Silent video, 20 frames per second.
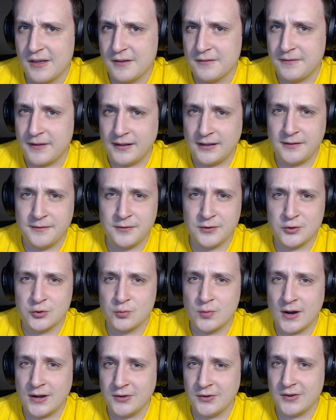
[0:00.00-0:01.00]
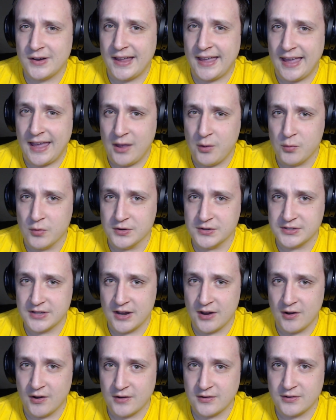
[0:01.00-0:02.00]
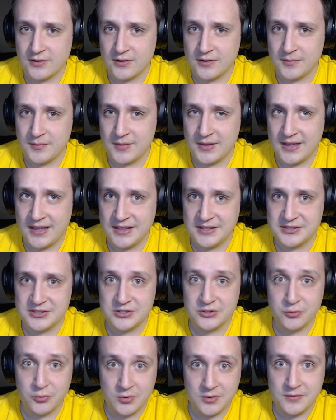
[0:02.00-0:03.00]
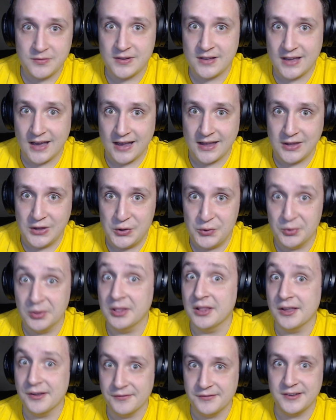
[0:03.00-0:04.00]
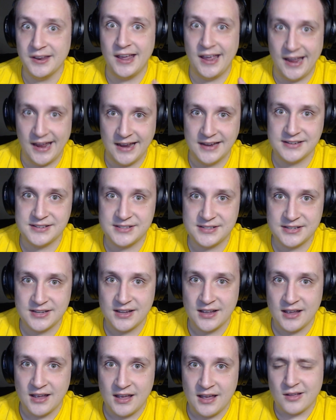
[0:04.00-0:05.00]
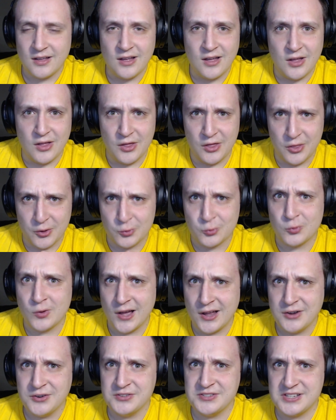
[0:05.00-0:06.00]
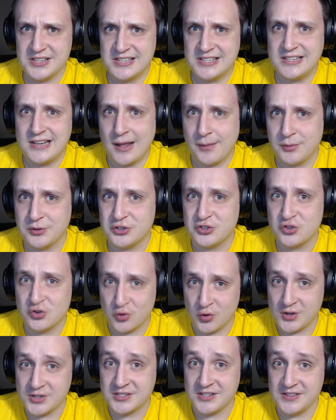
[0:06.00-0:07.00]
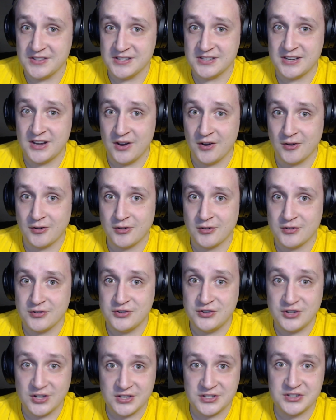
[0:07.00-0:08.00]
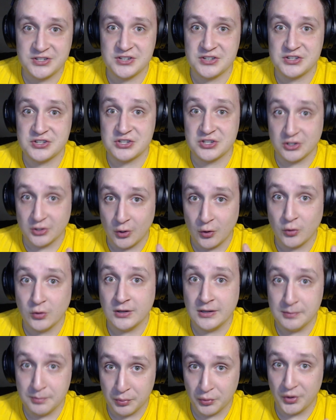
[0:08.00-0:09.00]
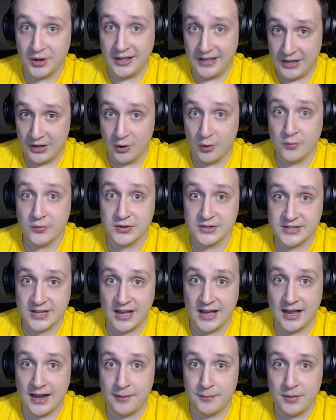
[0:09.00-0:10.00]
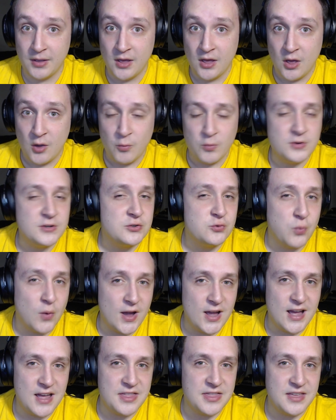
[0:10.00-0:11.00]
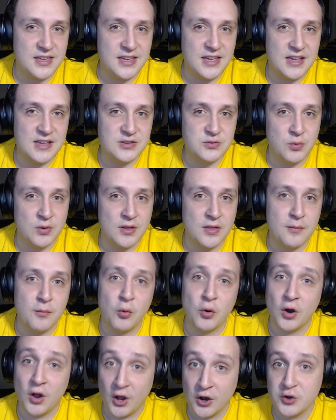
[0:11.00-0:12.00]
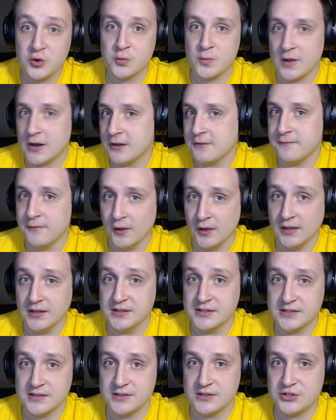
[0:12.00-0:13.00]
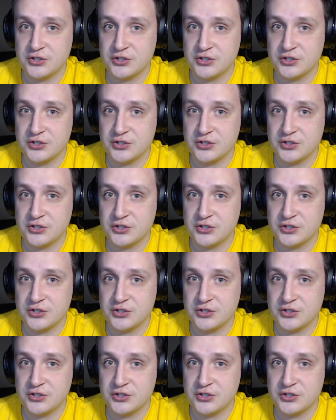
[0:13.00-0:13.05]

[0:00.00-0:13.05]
Finally, for Director Hayward's character, he's sort of a guy you'd love to hate. The writers established trust in this character just to slowly break it over time, which is why I think he's one of the more underrated villains in this